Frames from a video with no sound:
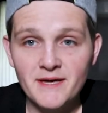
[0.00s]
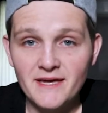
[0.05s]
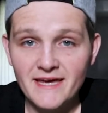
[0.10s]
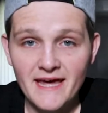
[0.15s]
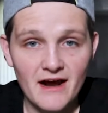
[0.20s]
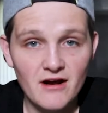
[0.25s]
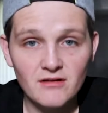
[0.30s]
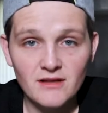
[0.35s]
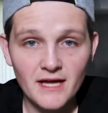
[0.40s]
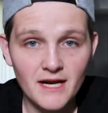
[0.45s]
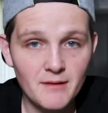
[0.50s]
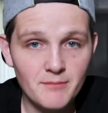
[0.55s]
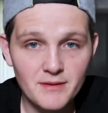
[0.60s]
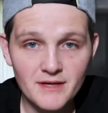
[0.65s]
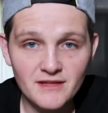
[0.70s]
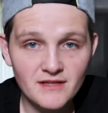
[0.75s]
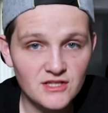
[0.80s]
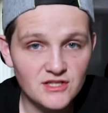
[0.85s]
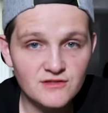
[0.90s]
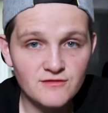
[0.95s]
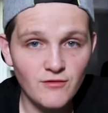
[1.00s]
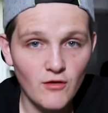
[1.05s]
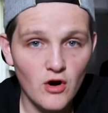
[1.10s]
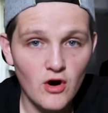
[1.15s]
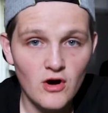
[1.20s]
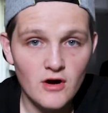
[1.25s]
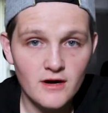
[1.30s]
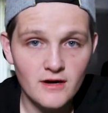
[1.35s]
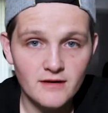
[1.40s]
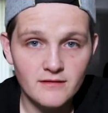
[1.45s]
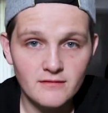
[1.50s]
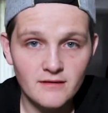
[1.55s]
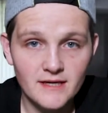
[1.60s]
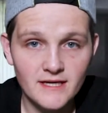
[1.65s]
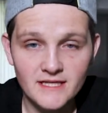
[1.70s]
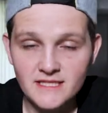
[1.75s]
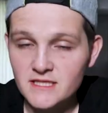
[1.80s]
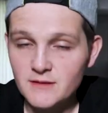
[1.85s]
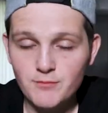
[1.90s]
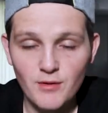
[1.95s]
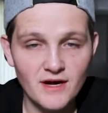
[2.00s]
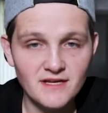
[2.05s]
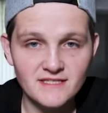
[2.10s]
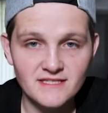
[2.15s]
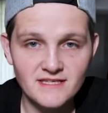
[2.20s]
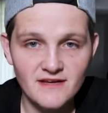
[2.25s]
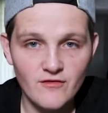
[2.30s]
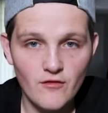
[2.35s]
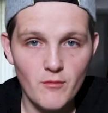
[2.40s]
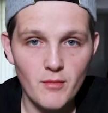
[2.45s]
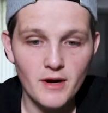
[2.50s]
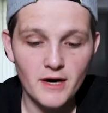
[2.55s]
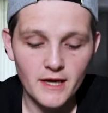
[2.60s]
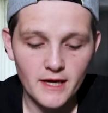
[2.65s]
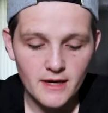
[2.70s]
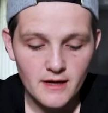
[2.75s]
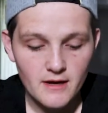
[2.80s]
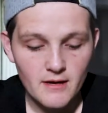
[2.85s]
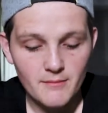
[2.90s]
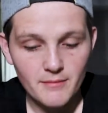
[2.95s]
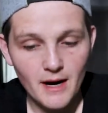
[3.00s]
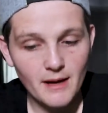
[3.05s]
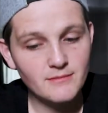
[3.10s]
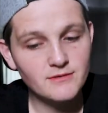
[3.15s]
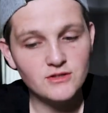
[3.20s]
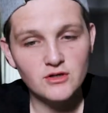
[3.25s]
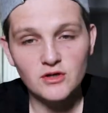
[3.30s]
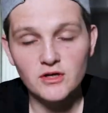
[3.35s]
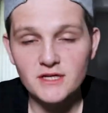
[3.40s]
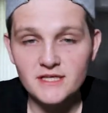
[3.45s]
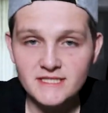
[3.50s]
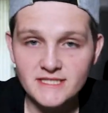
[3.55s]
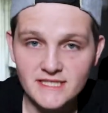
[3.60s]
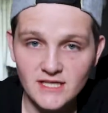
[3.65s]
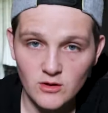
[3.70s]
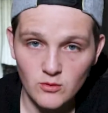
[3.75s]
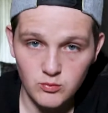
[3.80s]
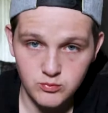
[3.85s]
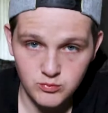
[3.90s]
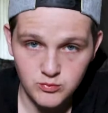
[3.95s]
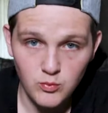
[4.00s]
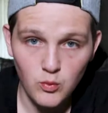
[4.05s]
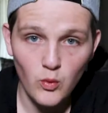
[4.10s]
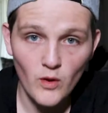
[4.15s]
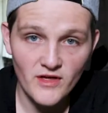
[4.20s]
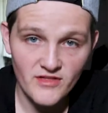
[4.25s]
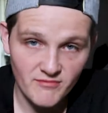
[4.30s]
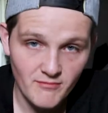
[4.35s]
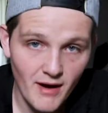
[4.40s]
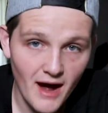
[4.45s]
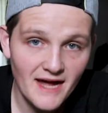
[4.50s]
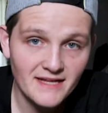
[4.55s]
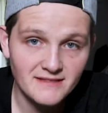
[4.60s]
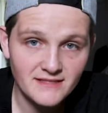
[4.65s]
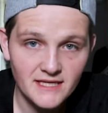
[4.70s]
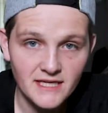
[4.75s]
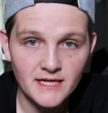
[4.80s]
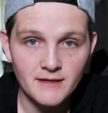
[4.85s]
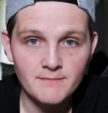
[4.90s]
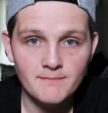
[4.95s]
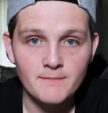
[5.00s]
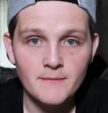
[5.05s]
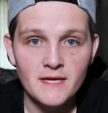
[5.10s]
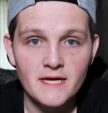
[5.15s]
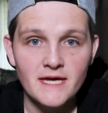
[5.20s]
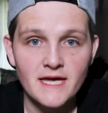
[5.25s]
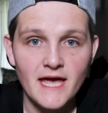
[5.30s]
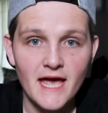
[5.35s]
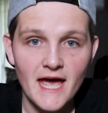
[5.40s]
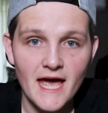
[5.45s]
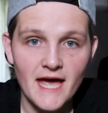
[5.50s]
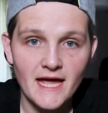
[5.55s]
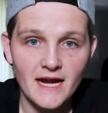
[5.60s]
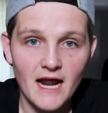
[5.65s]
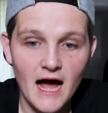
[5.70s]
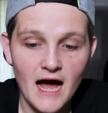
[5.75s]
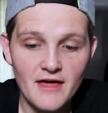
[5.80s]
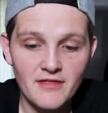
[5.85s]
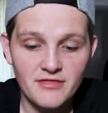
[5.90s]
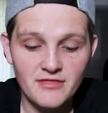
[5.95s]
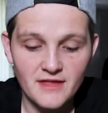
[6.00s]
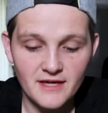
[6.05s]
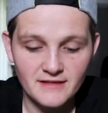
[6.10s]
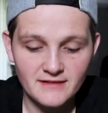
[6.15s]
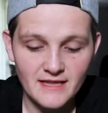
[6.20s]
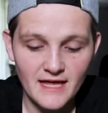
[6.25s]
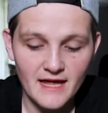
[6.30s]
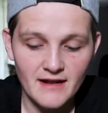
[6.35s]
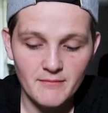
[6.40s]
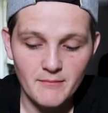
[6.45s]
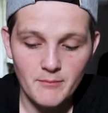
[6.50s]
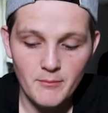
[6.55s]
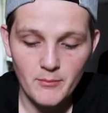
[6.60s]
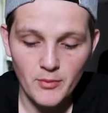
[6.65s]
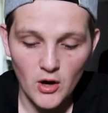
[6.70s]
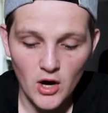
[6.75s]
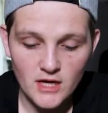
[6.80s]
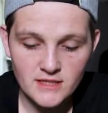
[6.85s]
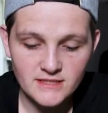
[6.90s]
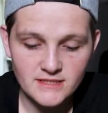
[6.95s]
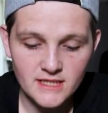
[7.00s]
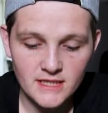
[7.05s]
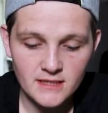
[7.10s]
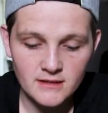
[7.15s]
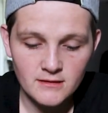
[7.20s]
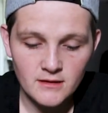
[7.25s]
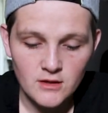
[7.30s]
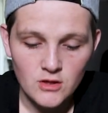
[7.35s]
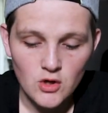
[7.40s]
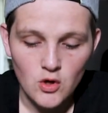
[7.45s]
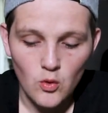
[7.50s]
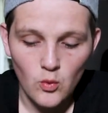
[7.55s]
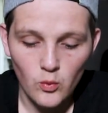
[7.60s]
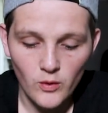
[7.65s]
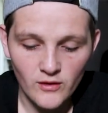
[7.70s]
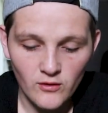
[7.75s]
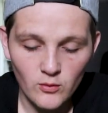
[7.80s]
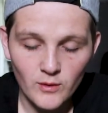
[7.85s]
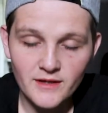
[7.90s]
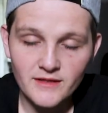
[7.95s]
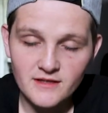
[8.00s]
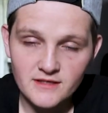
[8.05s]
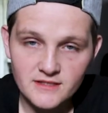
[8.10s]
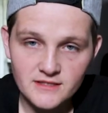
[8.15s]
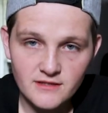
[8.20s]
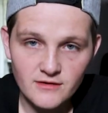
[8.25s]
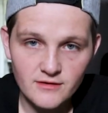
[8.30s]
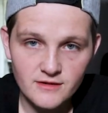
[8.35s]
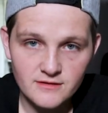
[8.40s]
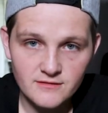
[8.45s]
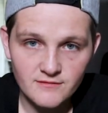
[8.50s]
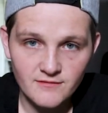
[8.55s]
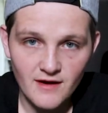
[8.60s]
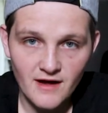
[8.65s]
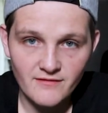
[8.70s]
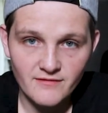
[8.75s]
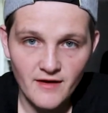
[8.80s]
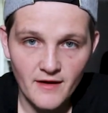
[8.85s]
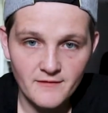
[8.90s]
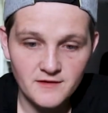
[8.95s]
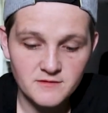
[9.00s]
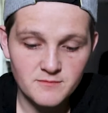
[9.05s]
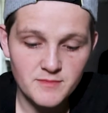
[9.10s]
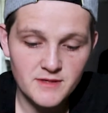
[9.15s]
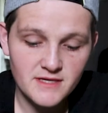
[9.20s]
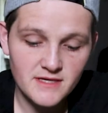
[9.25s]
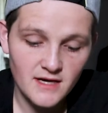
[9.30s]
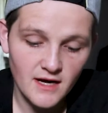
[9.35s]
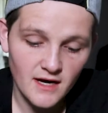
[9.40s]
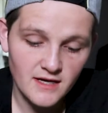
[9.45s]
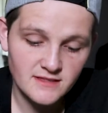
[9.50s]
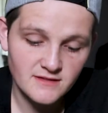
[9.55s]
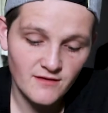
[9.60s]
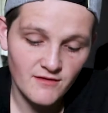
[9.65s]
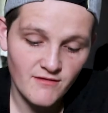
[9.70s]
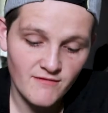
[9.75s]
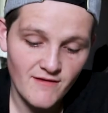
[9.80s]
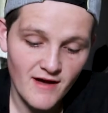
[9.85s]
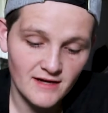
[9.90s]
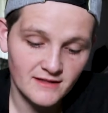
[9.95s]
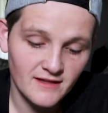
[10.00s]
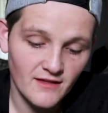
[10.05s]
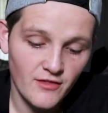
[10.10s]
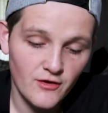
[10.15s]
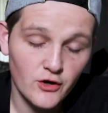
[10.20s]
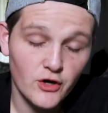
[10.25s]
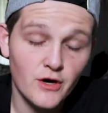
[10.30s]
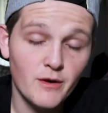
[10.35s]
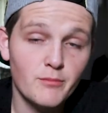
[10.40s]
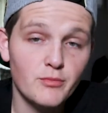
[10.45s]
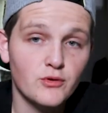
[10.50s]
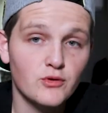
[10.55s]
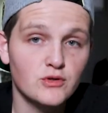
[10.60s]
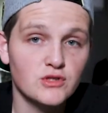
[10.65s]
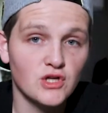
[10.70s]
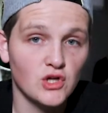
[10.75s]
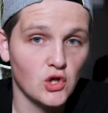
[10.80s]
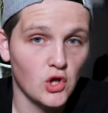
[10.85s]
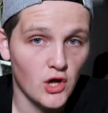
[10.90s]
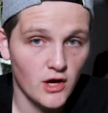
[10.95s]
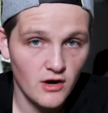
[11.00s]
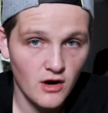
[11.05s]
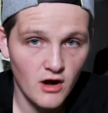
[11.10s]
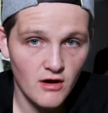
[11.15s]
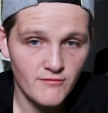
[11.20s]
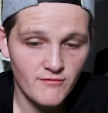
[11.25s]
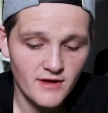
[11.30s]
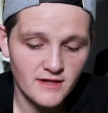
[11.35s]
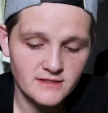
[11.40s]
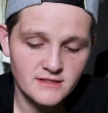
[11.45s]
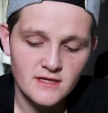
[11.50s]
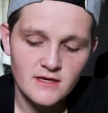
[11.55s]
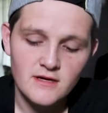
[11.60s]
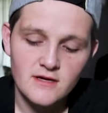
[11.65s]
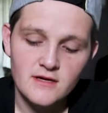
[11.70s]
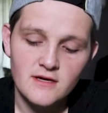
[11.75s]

Carolina being this far, it surprises everybody, but I'm still going to stick with my team, and I think that Boston will win this series in 5 games because of the fact that they're going to produce a lot of offense